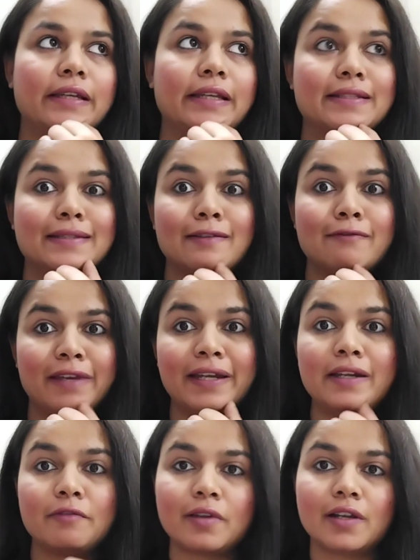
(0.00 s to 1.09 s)
it's very
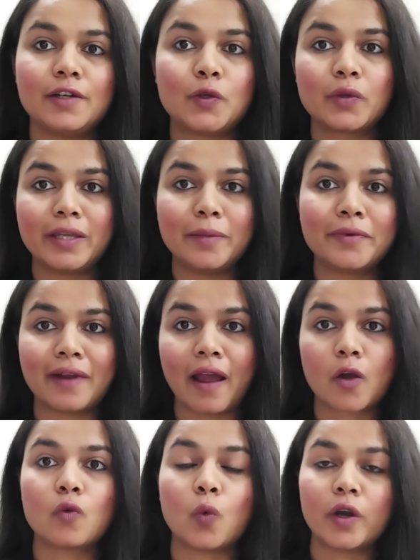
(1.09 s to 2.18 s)
difficult to keep
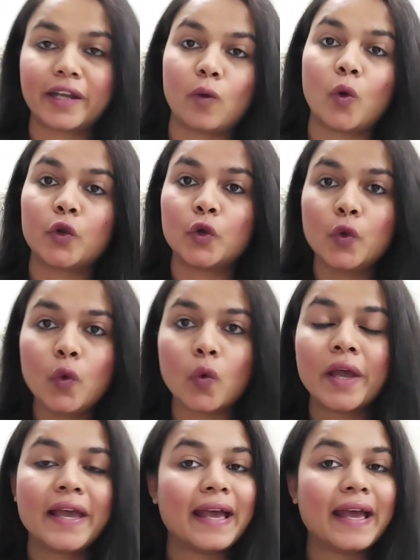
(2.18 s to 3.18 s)
track of what I want to do,